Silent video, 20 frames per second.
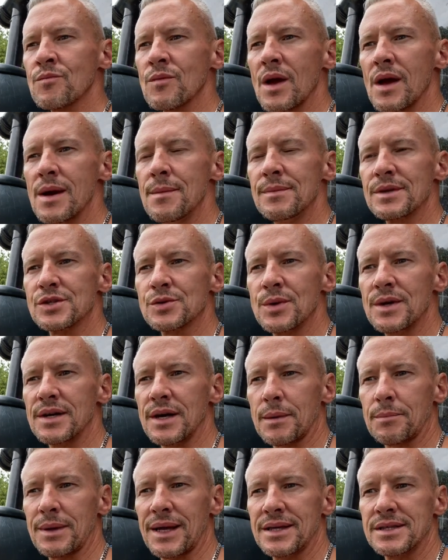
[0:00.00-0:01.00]
in between
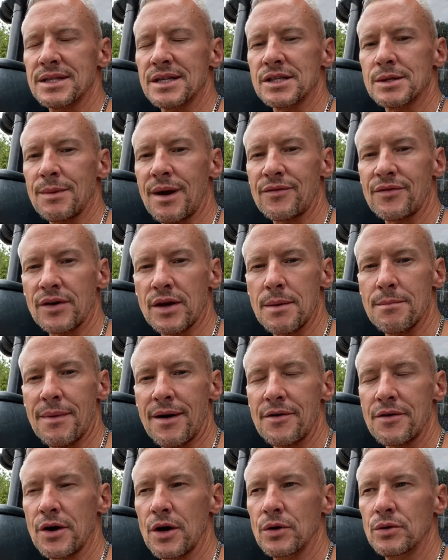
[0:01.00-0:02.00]
I'd planted some African
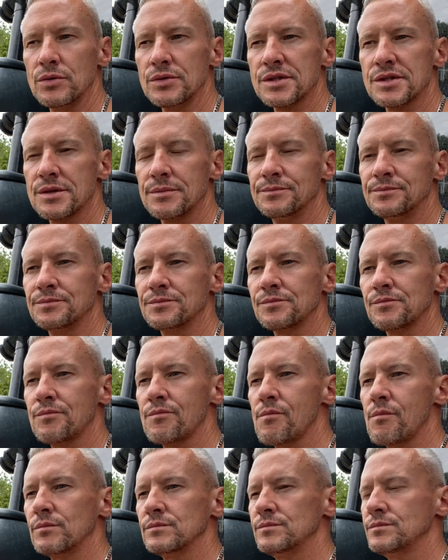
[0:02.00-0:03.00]
marigolds,
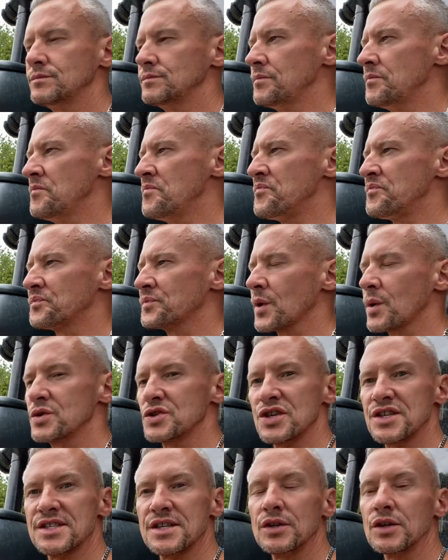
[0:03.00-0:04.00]
which
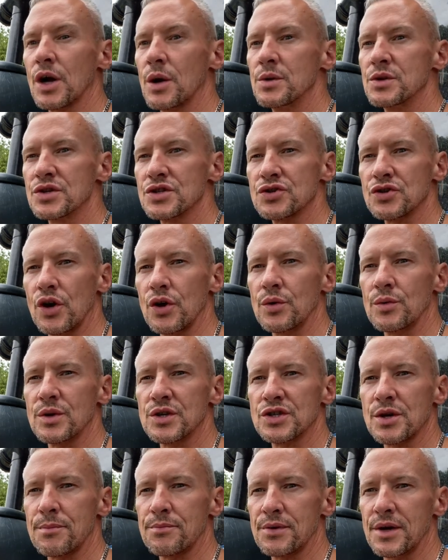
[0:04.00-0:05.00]
are still going strong, which
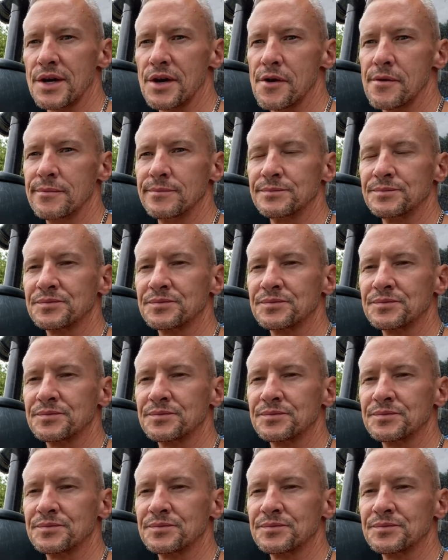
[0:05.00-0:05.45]
are brilliant.